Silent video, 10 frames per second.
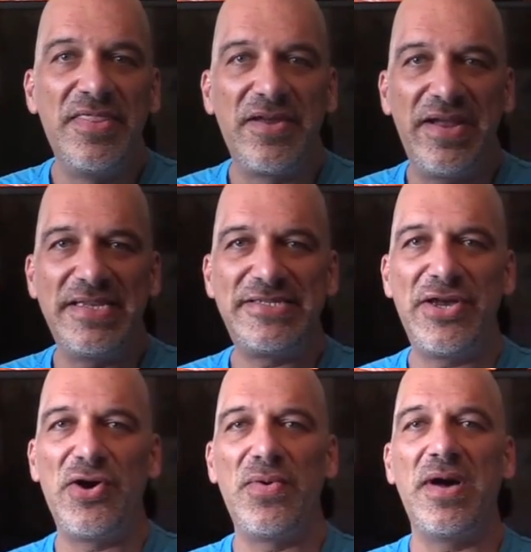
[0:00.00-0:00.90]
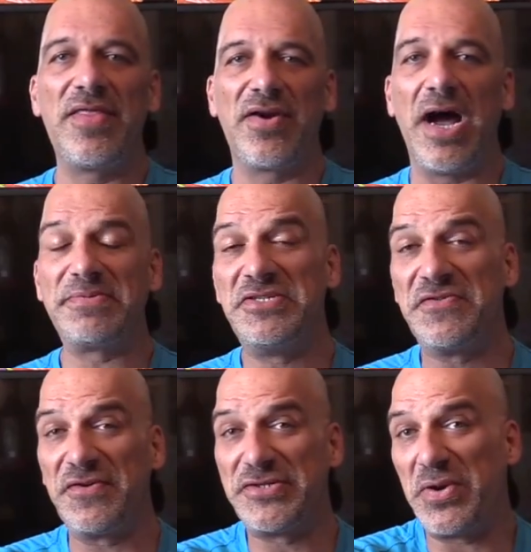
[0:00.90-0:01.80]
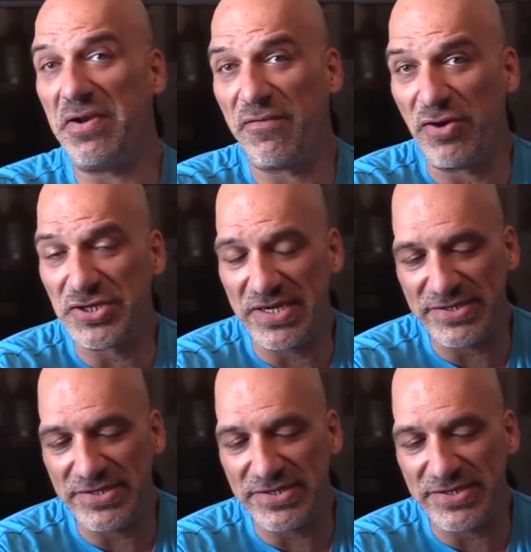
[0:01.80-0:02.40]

There is no other options for soda, unfortunately.